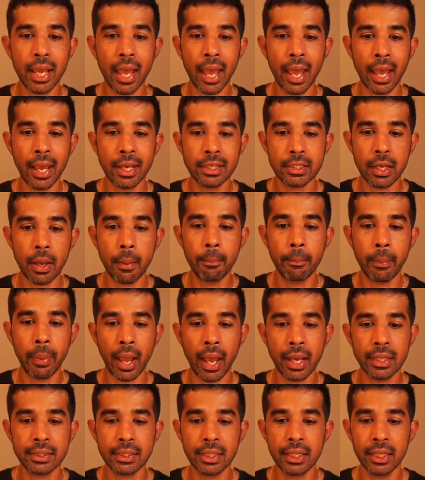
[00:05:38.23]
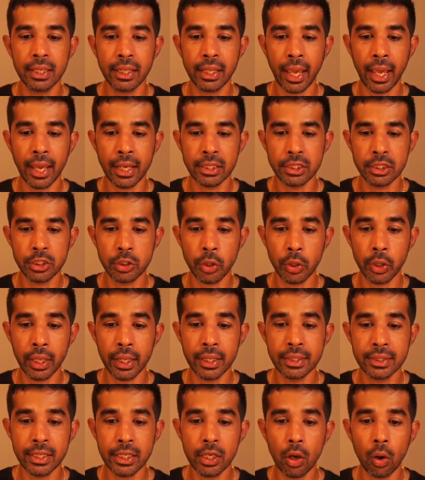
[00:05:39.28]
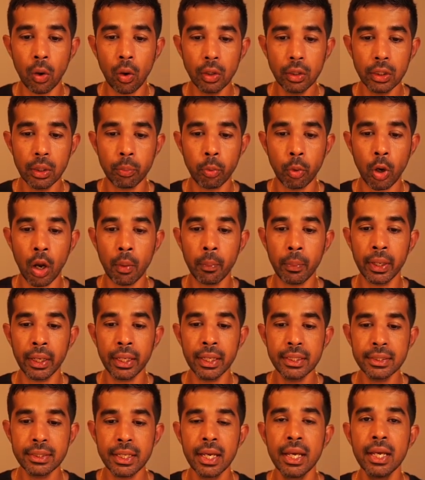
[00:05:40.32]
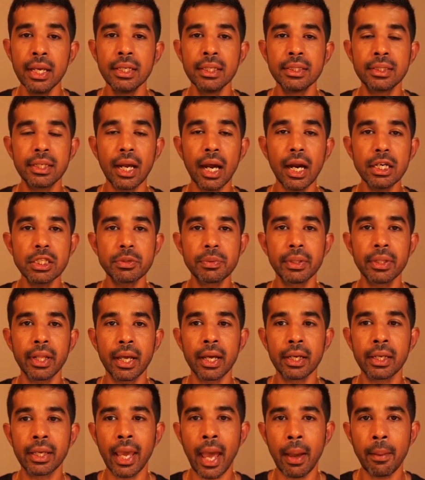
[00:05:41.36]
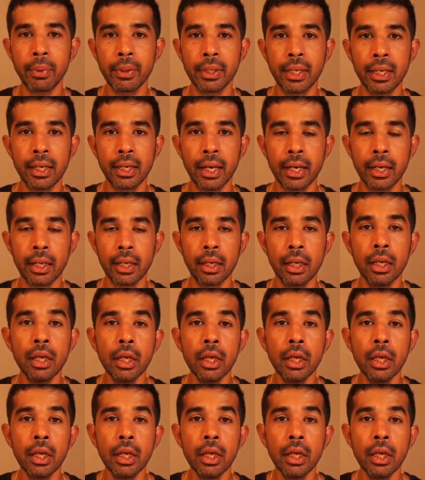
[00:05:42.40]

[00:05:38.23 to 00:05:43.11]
as Pascal cased. So you can see all the properties starts with a capital letter.